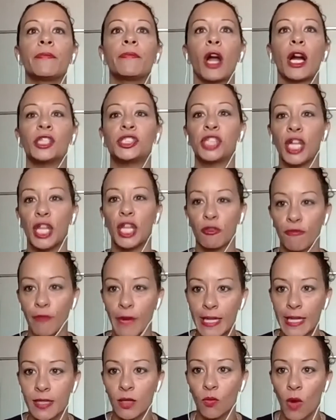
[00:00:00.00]
I share the
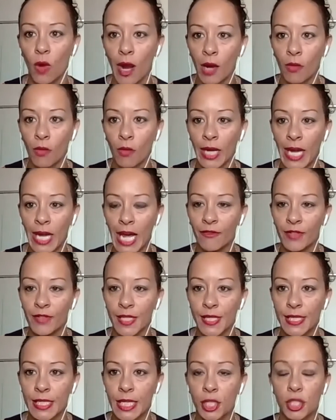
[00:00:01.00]
reason why I want to have a
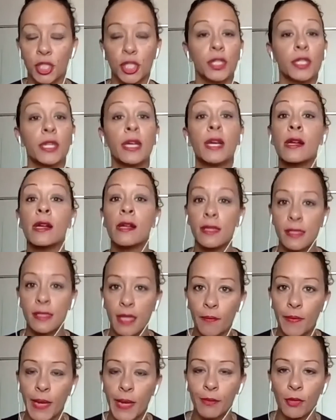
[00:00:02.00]
discussion.
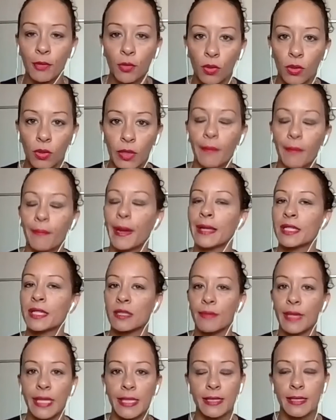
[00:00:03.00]
Some people will get back to
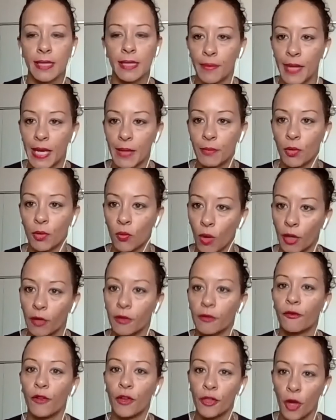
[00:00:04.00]
me, some people
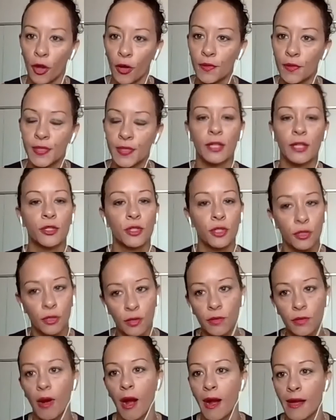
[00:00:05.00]
won't. For those that
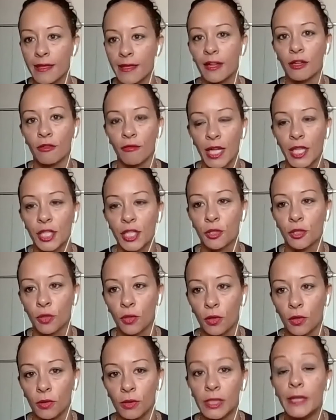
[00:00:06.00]
do, I then arrange the
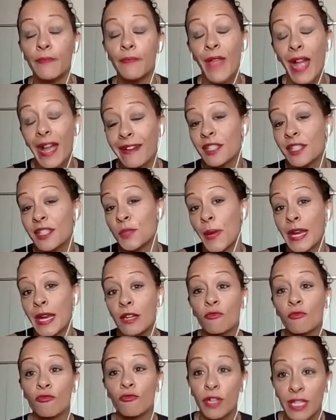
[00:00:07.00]
call. And it's
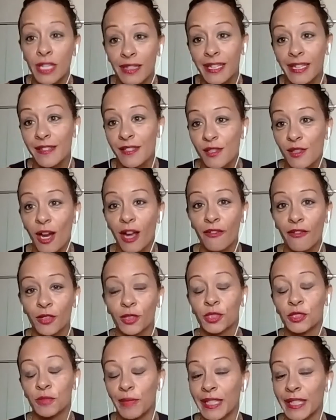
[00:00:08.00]
been really insightful,
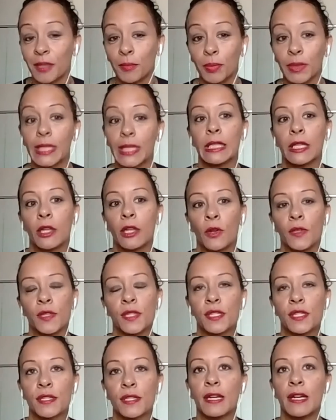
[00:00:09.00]
to be completely
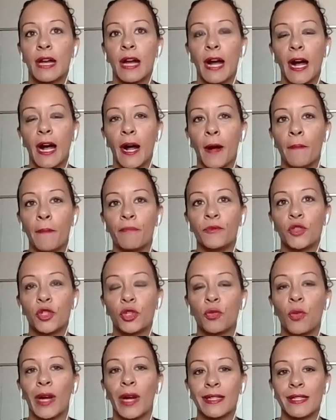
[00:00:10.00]
honest,
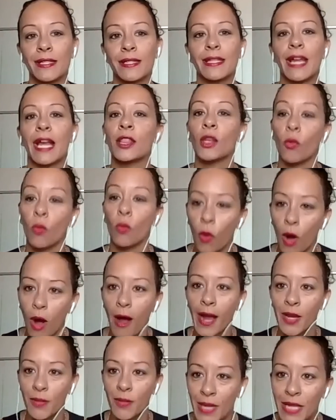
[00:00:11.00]
to understand the
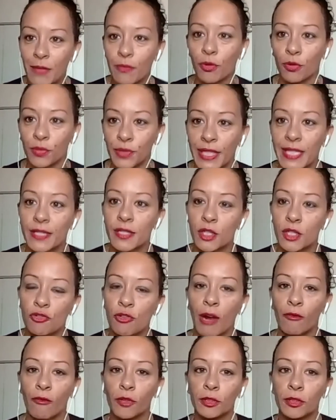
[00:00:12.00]
why people need to
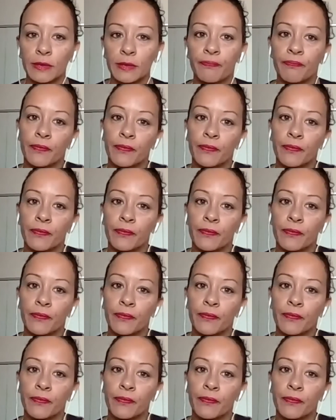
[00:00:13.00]
travel.